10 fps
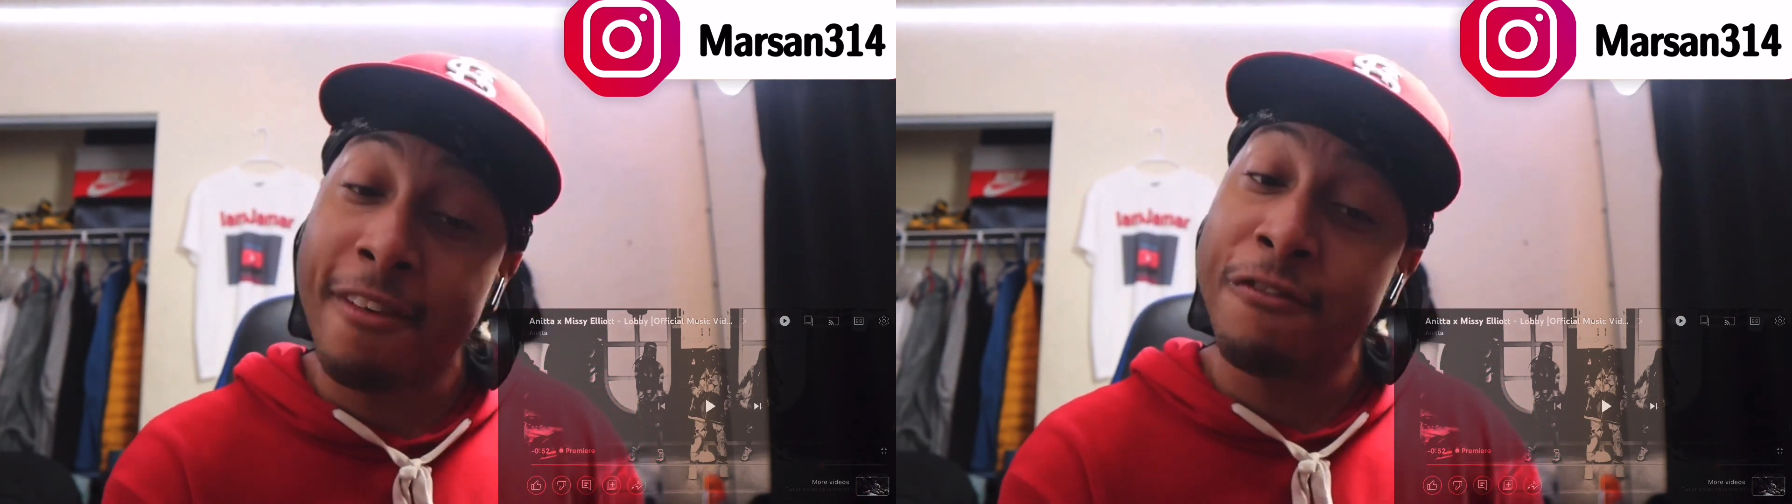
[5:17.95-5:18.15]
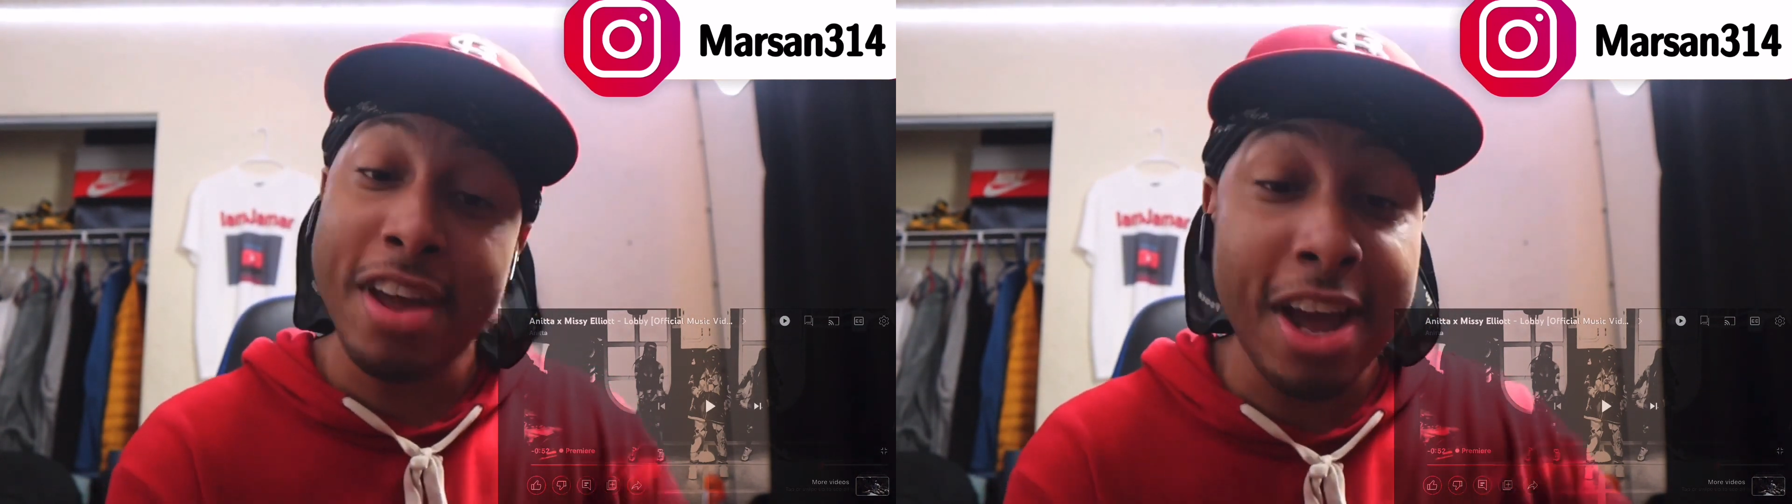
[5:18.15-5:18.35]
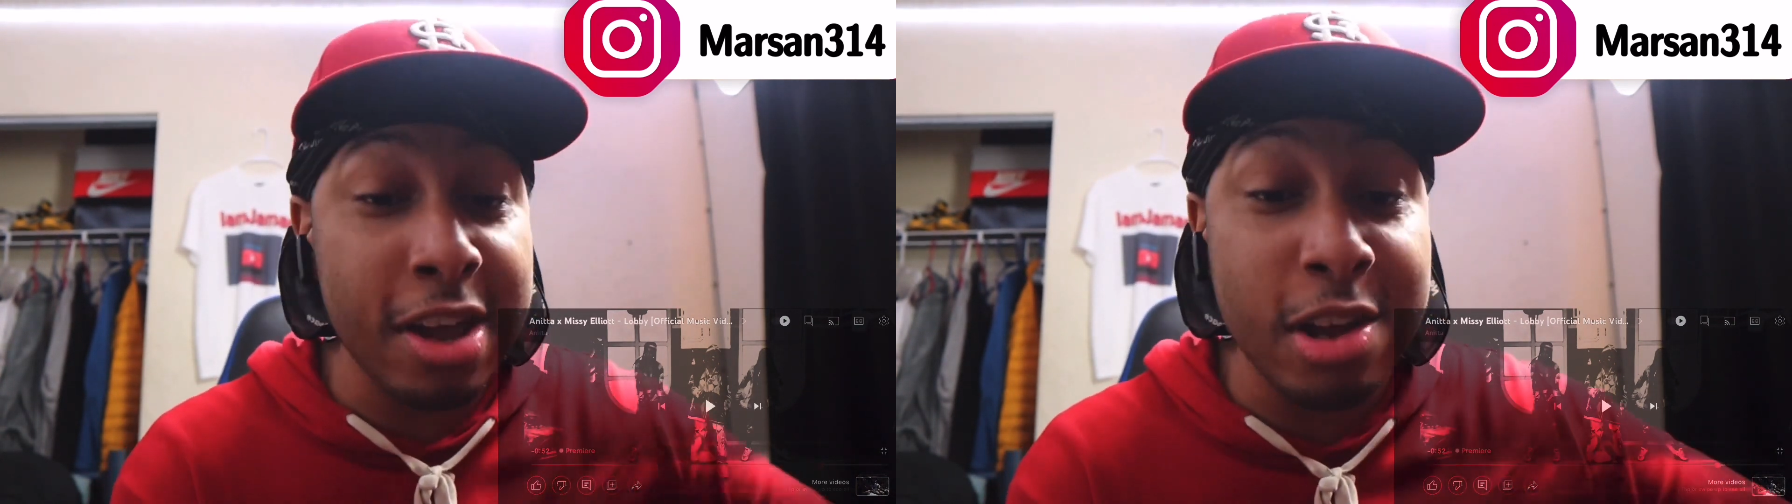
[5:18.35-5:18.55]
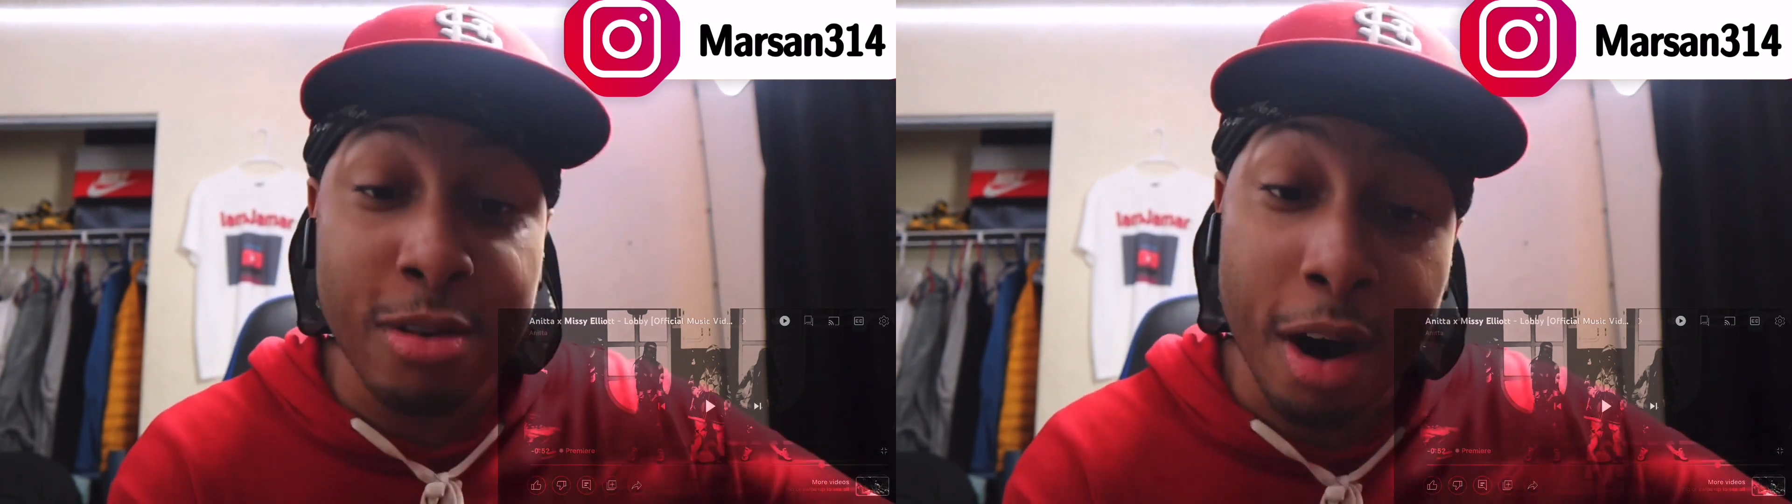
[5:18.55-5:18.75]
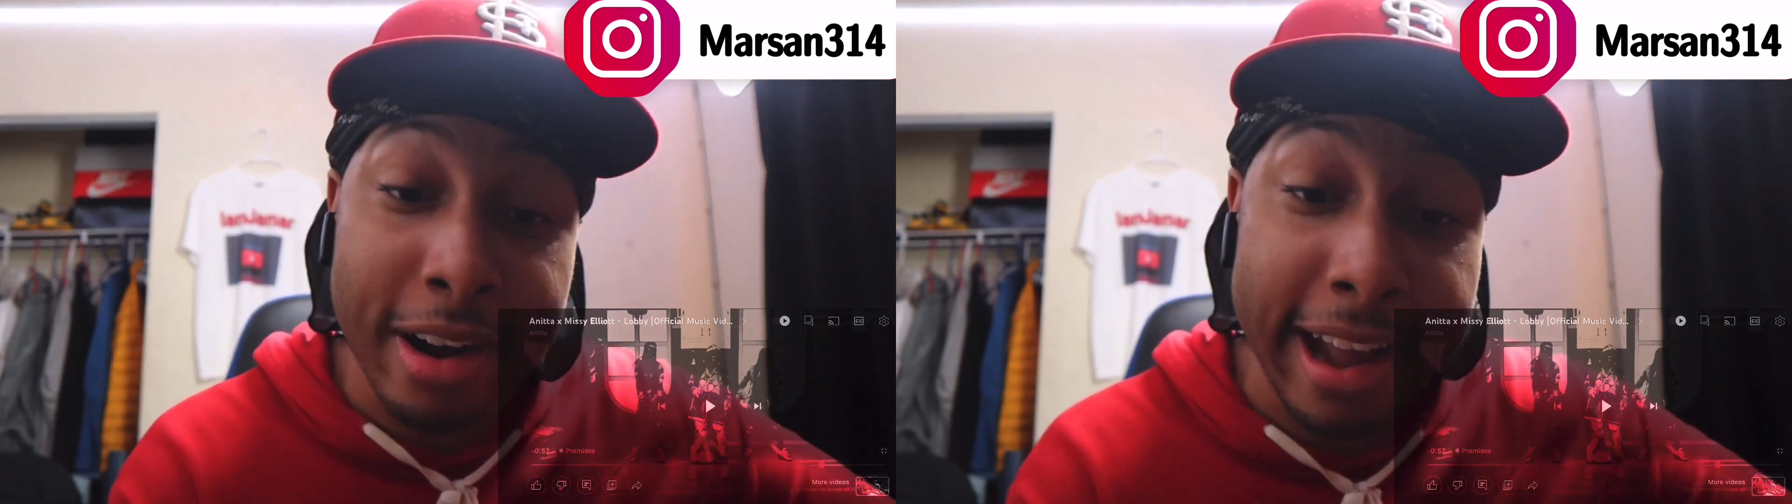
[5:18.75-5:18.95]
I feel
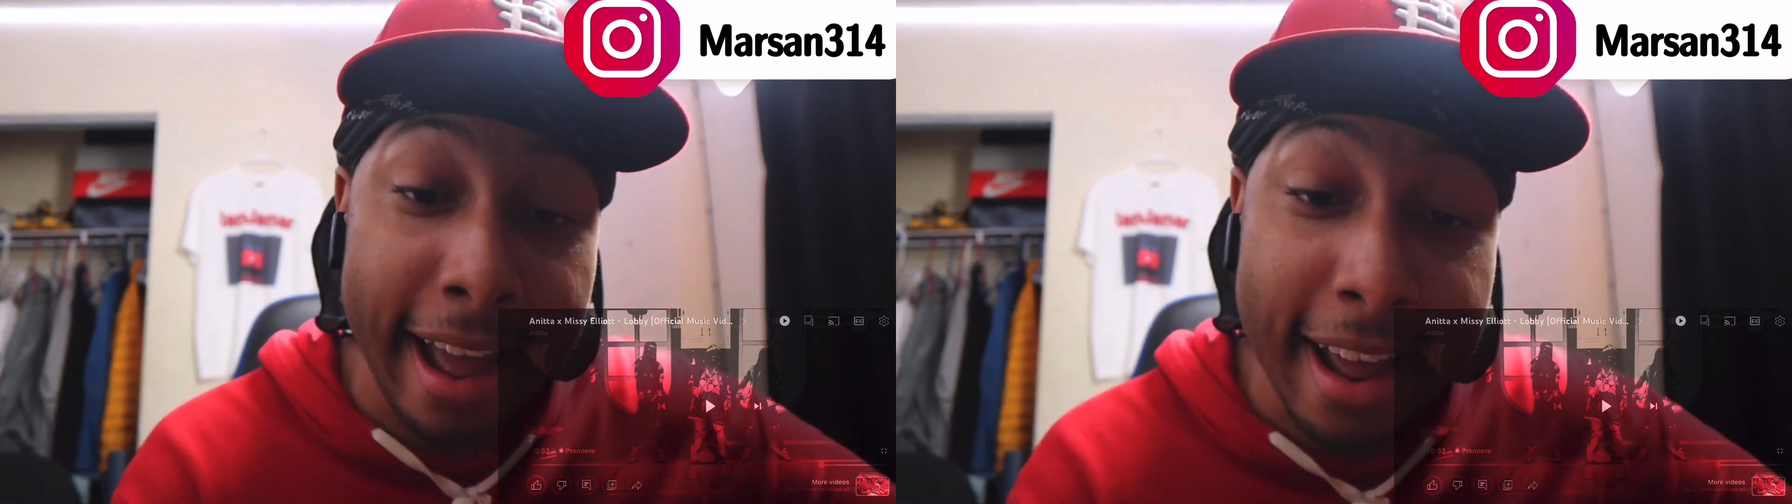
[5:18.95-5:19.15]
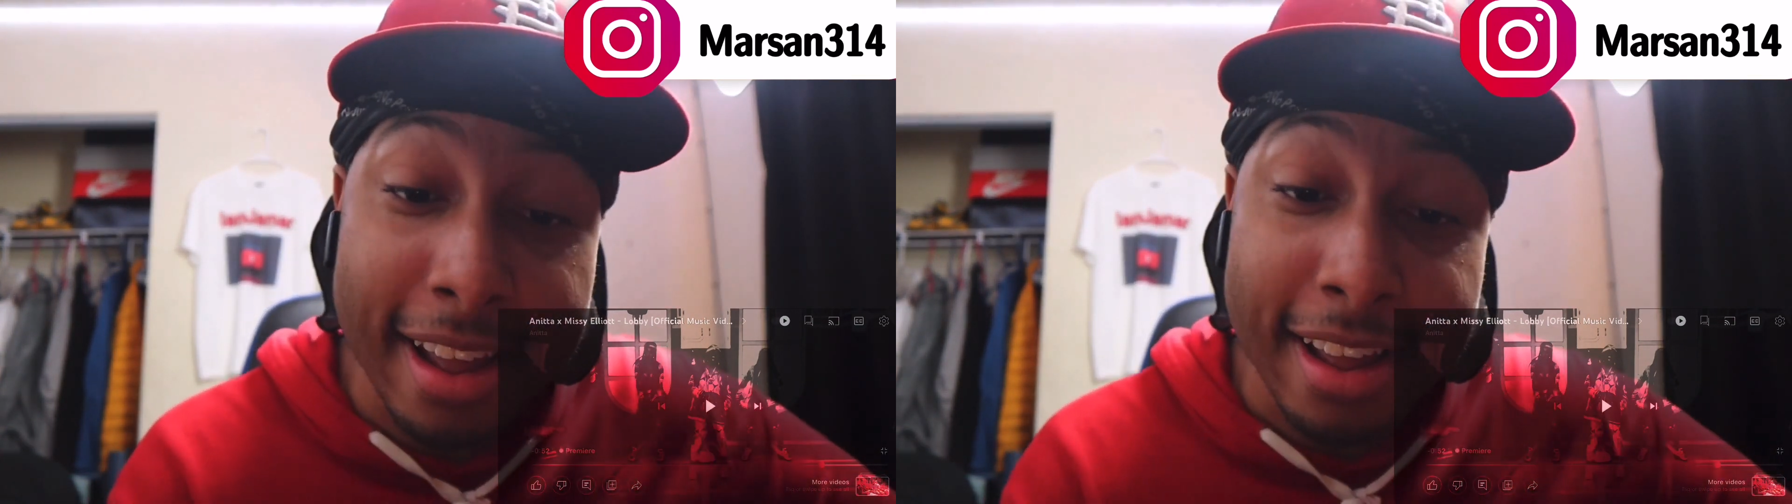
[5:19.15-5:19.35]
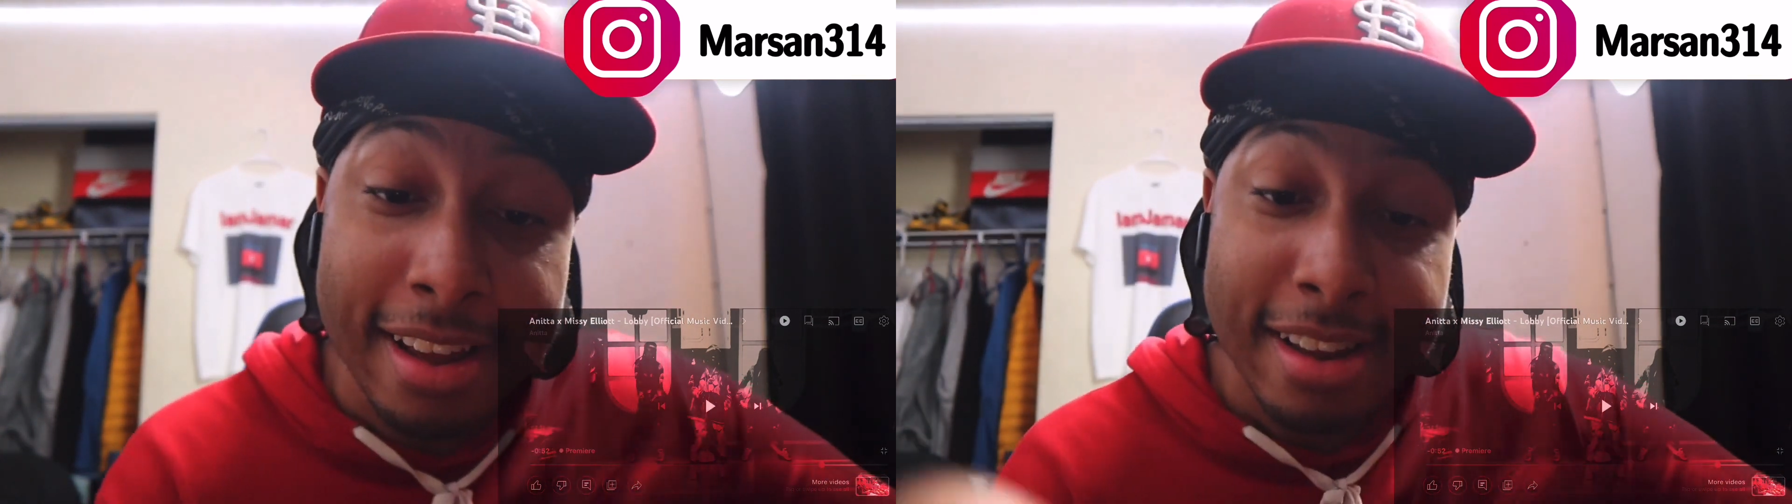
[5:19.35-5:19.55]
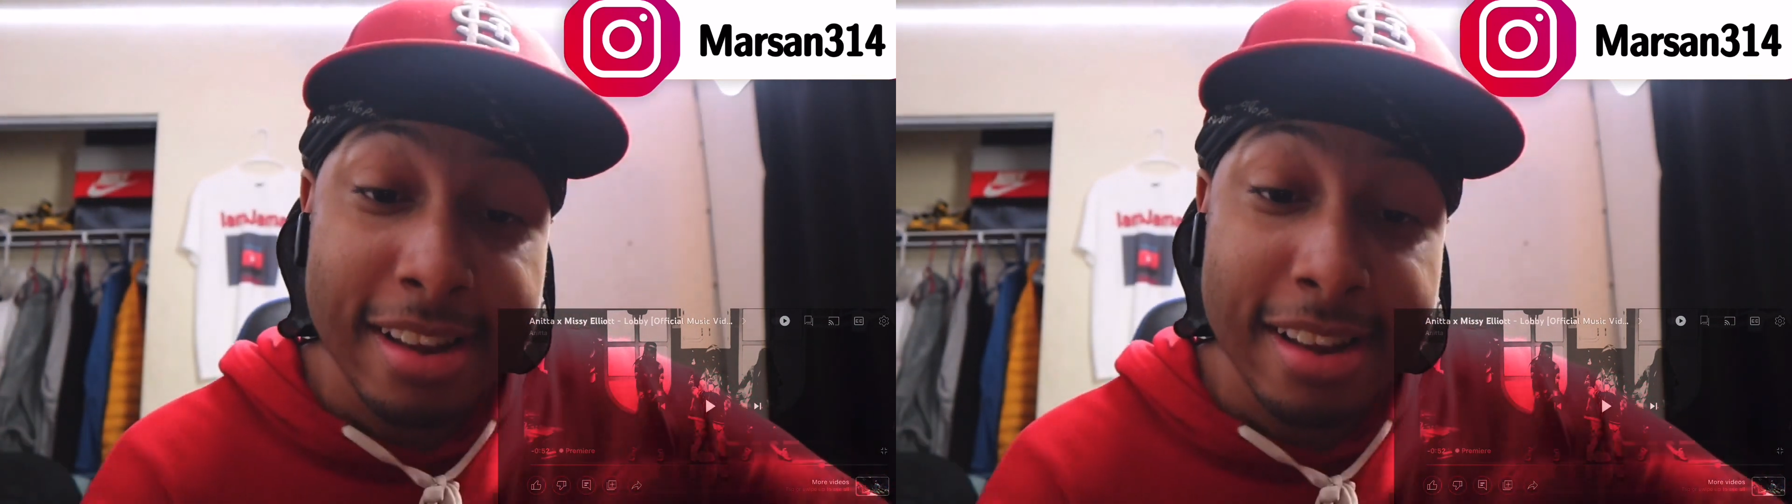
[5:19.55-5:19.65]
you. Okay.